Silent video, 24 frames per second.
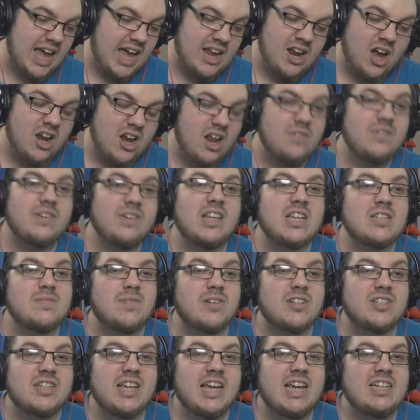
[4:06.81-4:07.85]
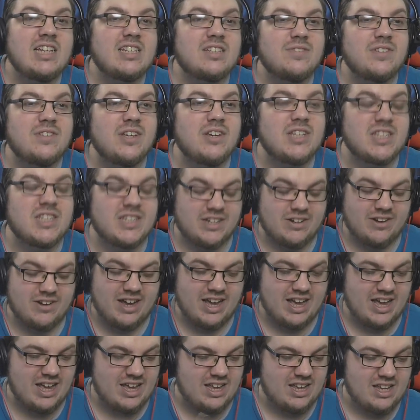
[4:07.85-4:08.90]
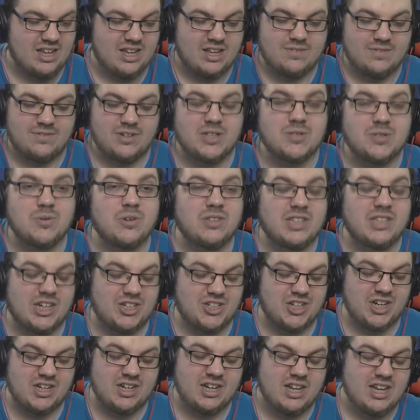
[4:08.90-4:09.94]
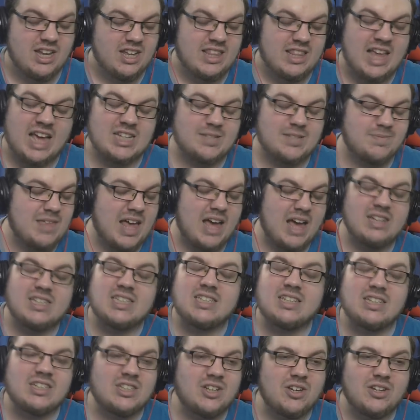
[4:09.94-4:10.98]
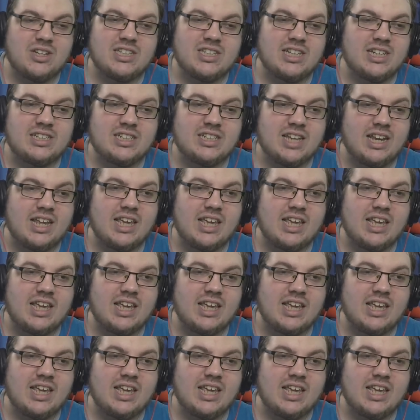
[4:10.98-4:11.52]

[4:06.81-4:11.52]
Ken, I don't think there's much need for you to audition. That's as good as it's